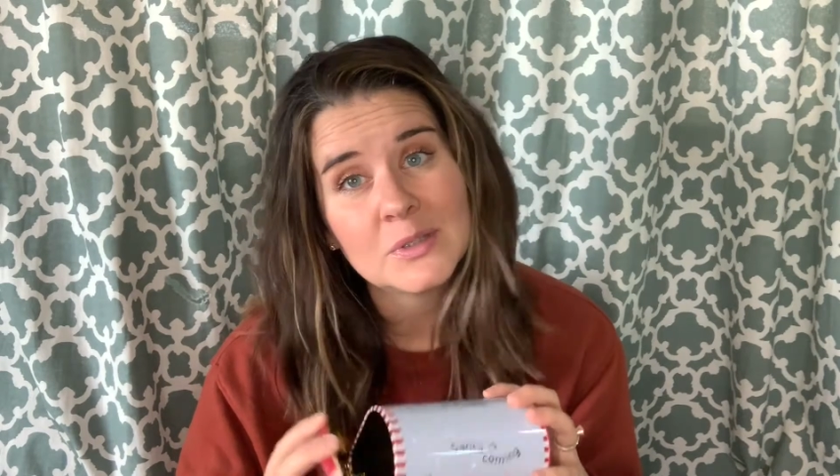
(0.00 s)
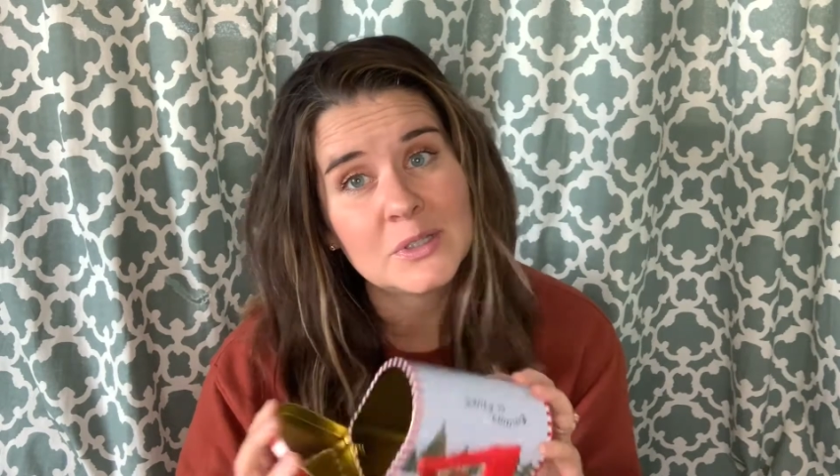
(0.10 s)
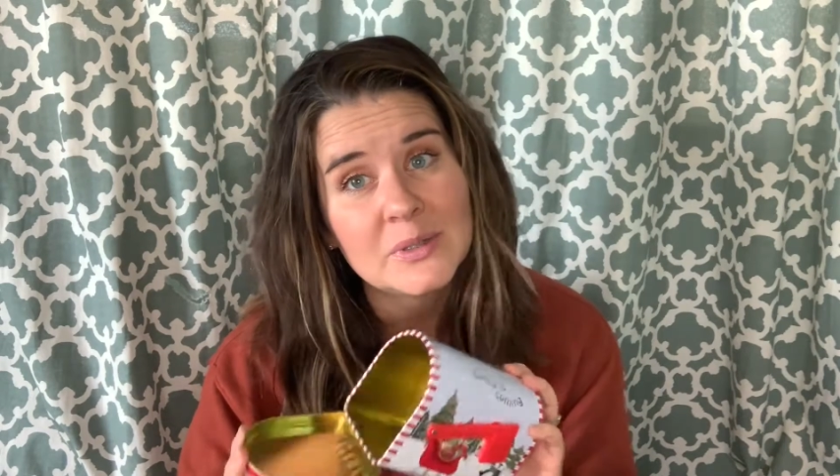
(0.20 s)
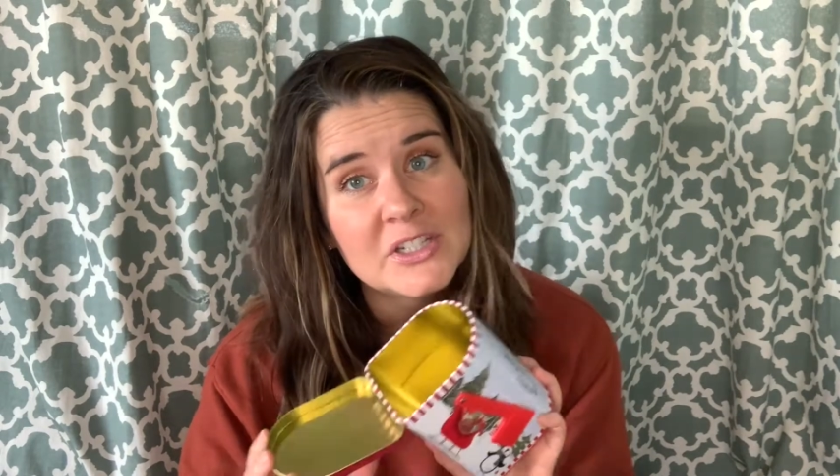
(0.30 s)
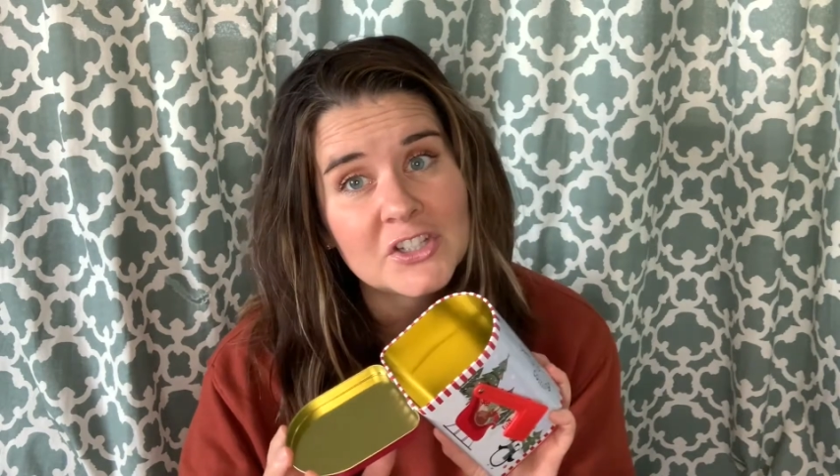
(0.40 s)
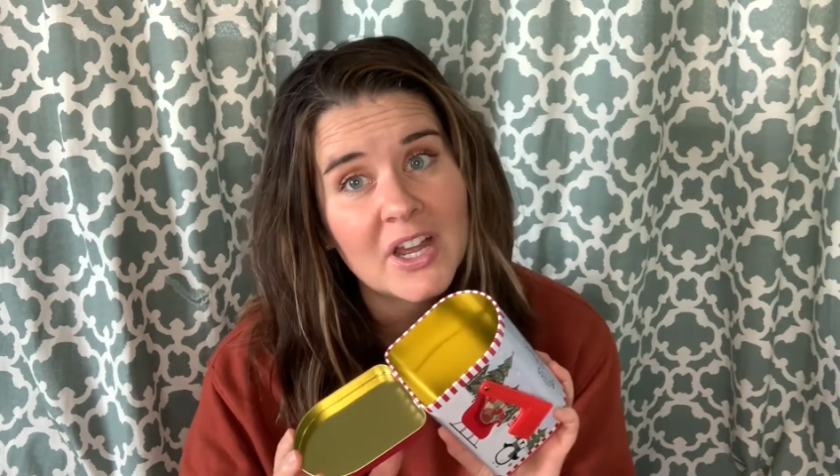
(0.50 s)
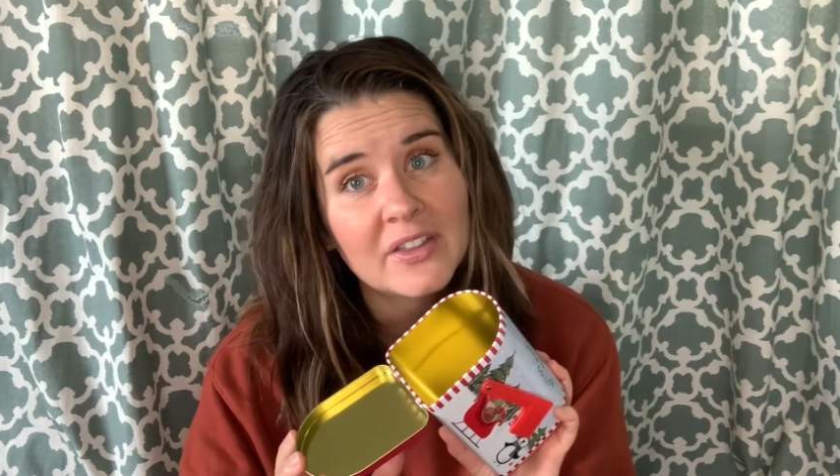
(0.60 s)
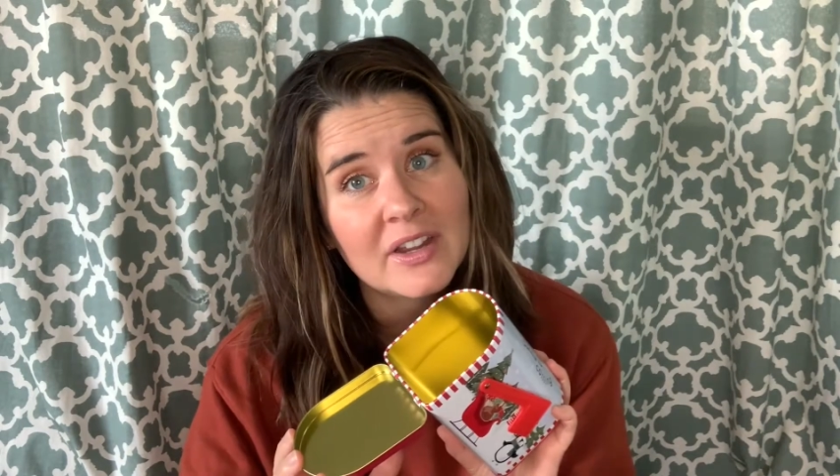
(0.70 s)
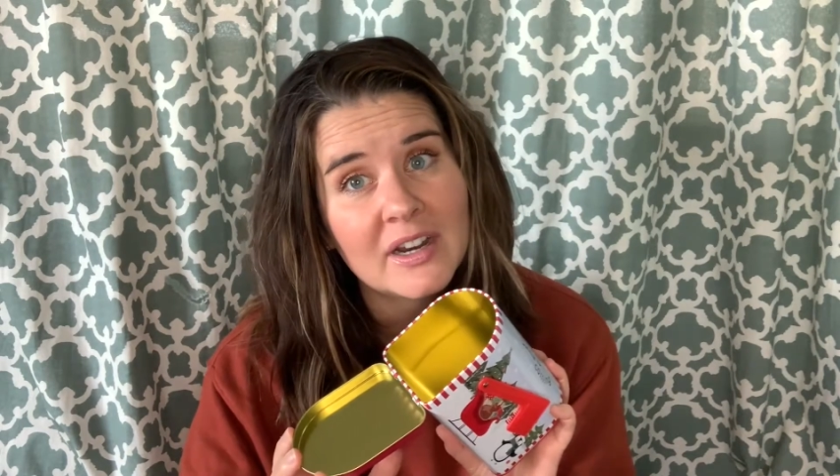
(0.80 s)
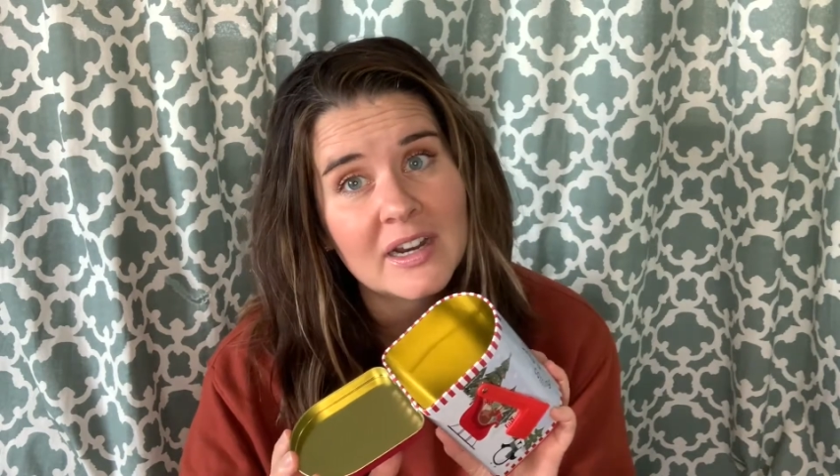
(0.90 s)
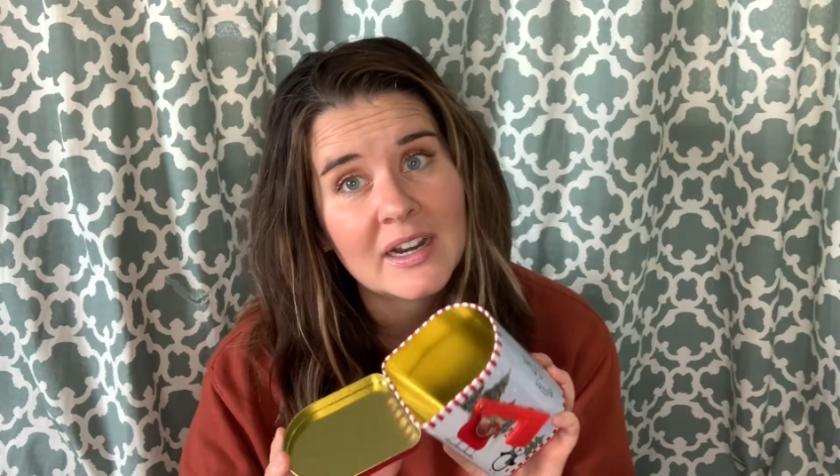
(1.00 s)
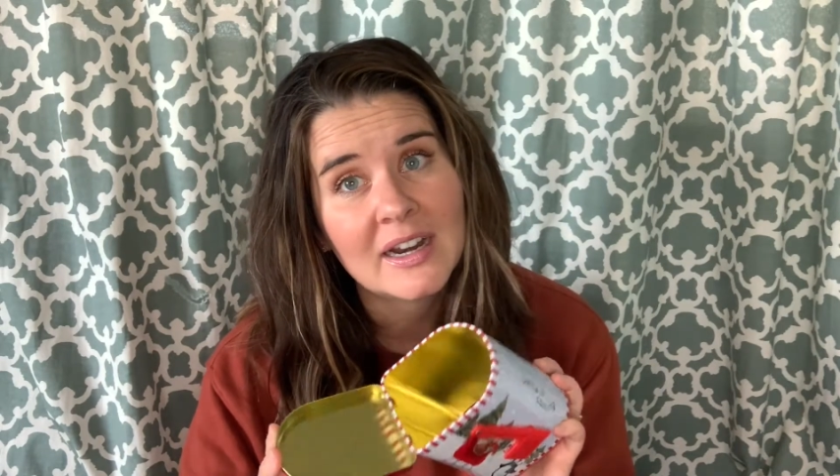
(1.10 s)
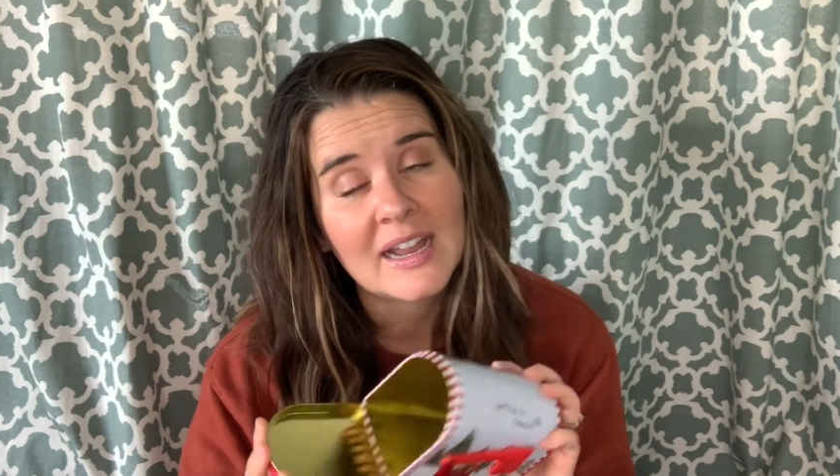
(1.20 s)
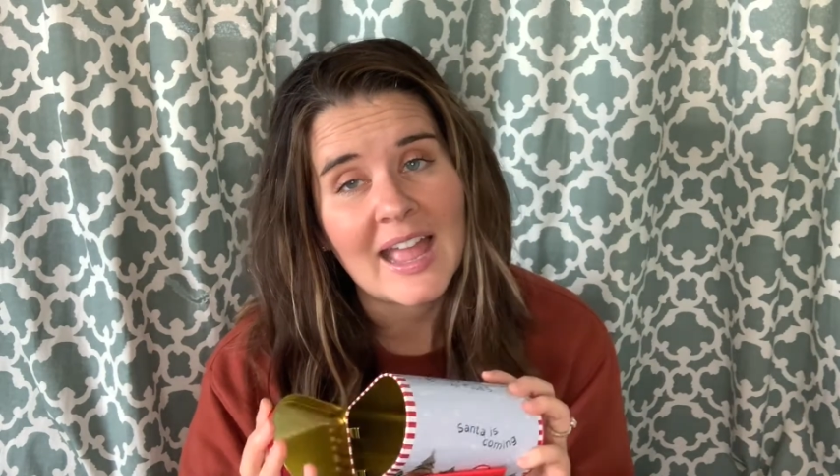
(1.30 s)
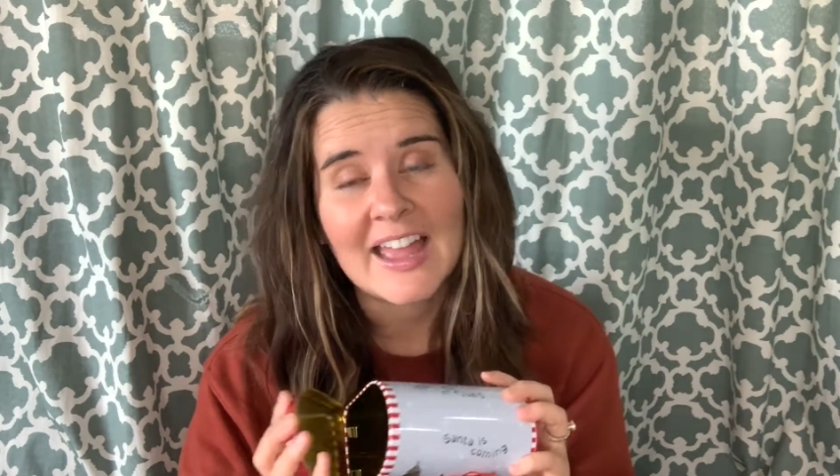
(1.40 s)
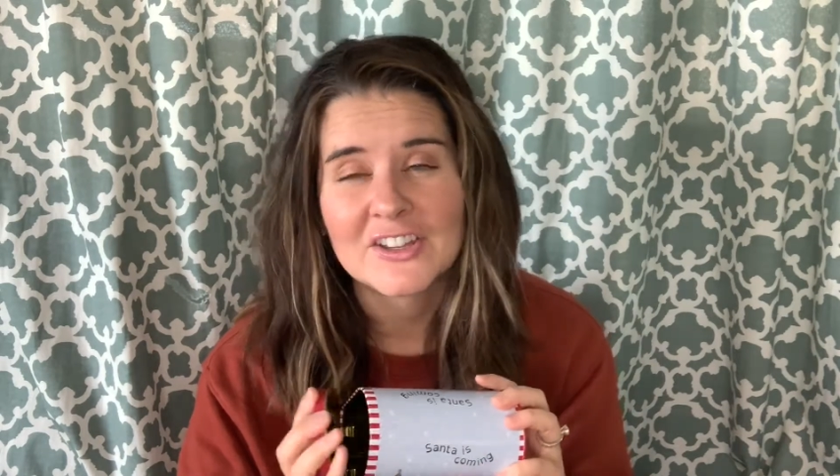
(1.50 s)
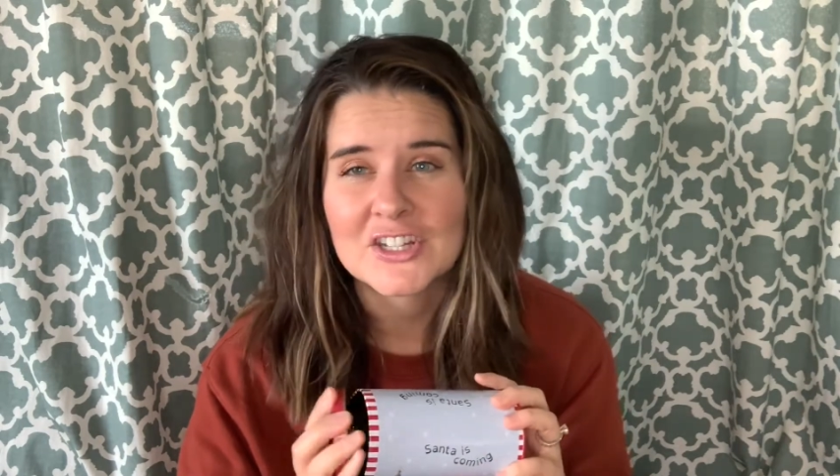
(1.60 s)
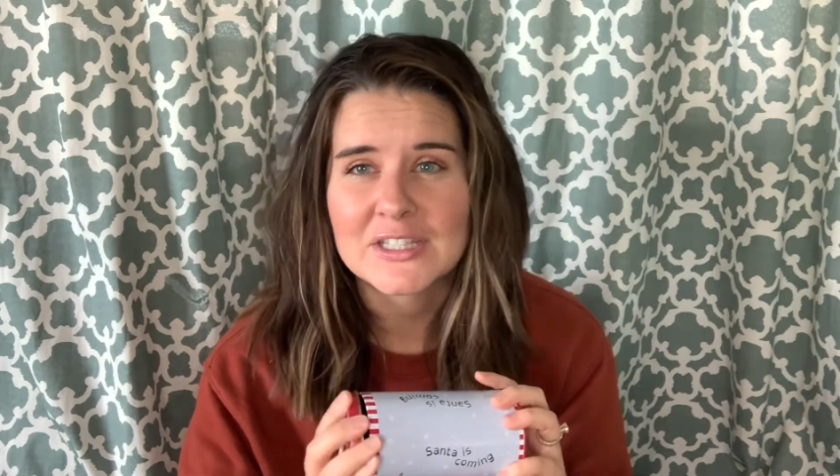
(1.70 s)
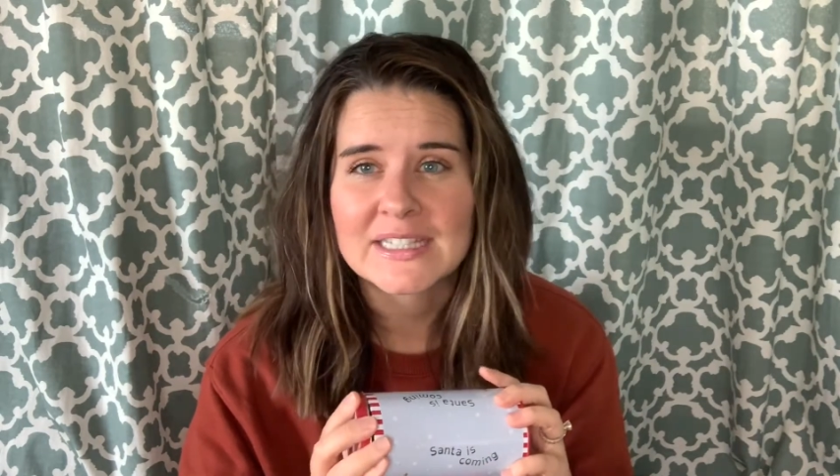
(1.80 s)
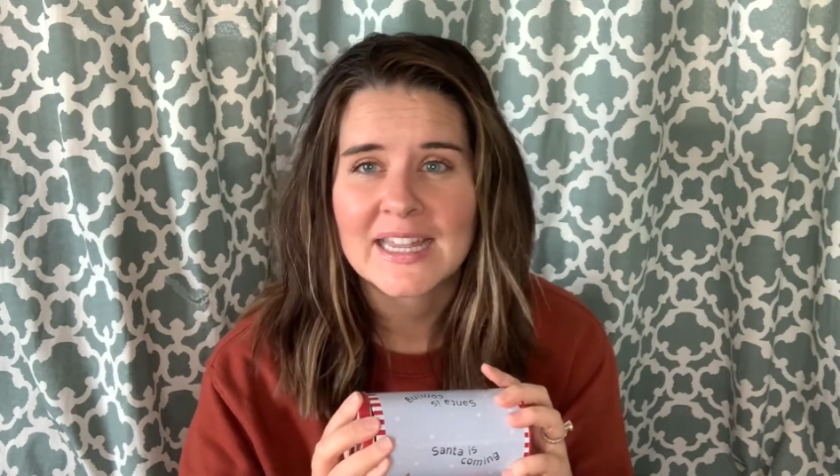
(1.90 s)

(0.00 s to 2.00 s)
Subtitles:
to each other and just